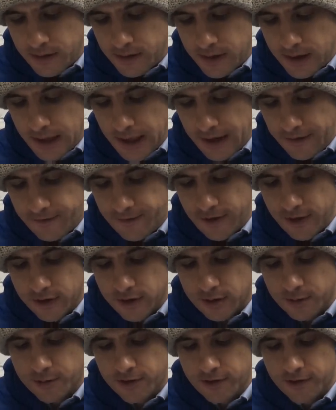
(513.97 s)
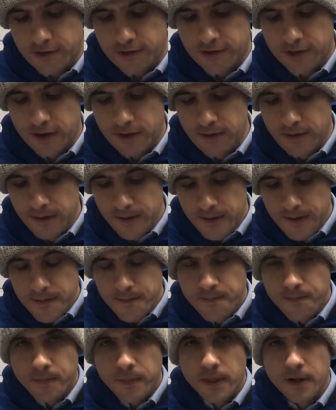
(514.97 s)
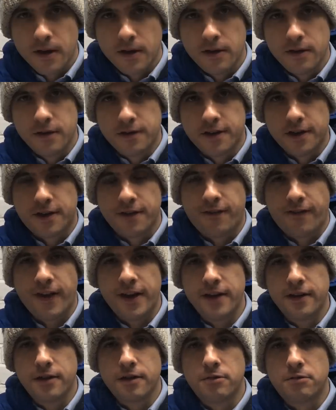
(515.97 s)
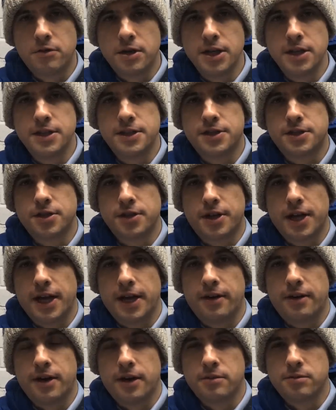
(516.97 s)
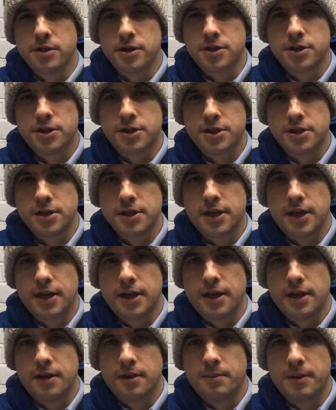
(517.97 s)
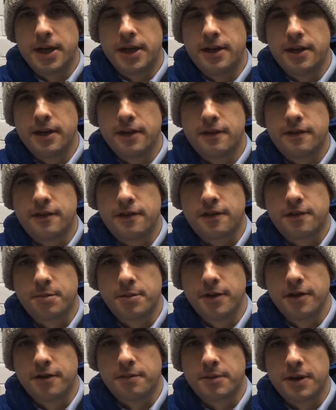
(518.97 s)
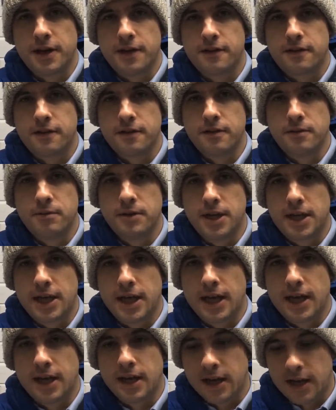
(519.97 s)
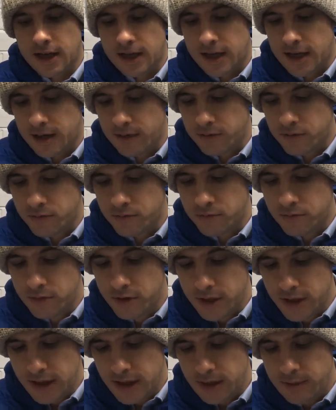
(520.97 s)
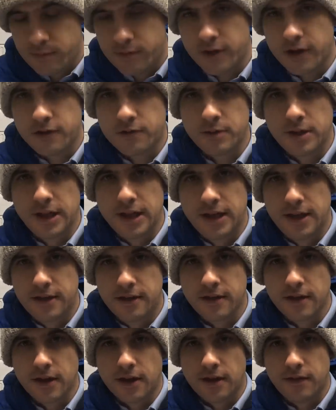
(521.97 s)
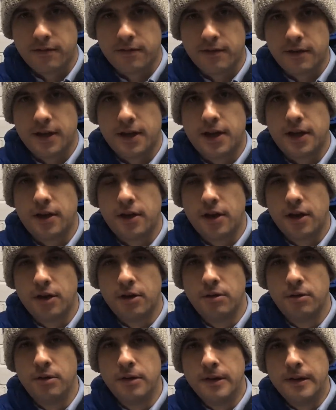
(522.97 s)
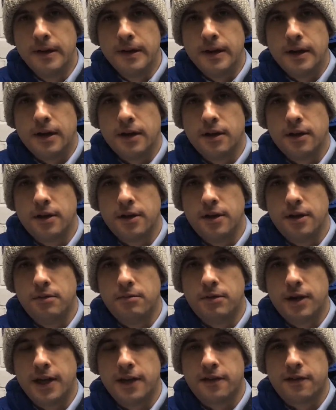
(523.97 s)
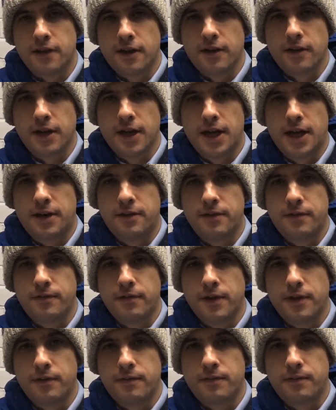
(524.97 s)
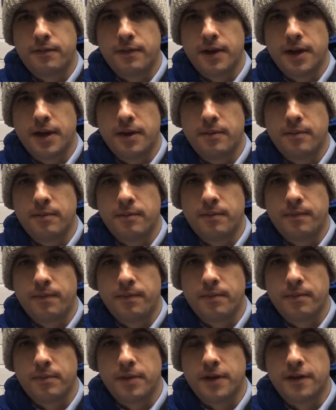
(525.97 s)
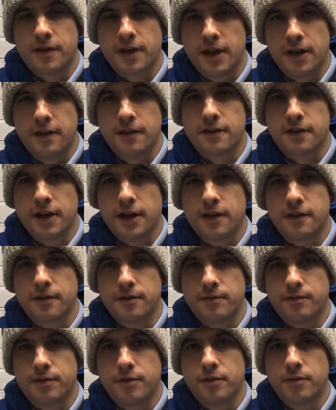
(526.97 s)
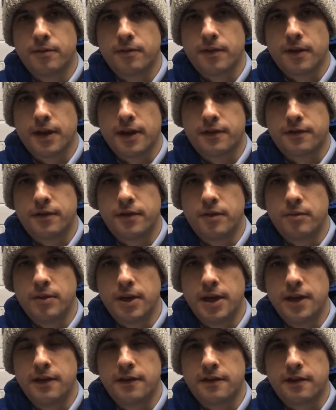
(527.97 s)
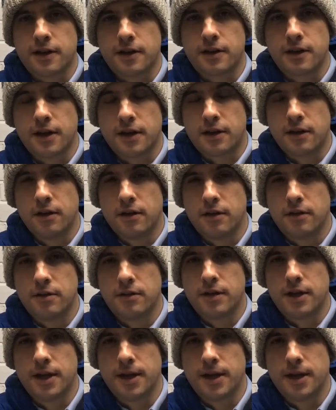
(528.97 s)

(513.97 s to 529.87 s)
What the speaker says: Left field options. So there's a defender that really stood out. I watched the Man United Spurs match at weekend, and I was really impressed with Lindelof. And I know a lot of you Reds out there have been saying this guy's on form for the last few weeks. I'd not